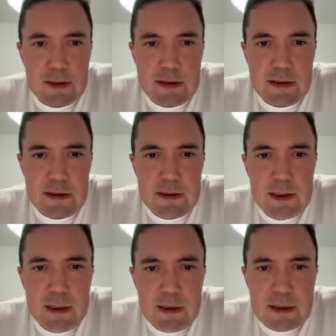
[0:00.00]
it's the
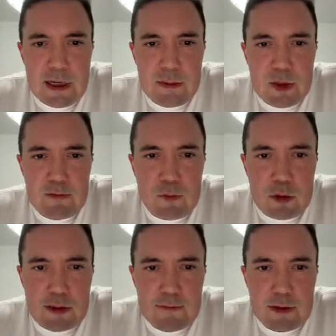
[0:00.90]
time in
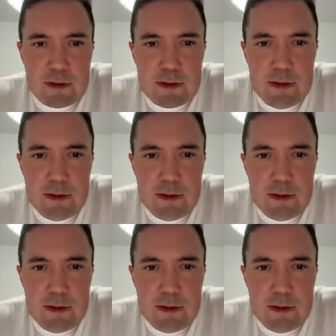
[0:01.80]
force field.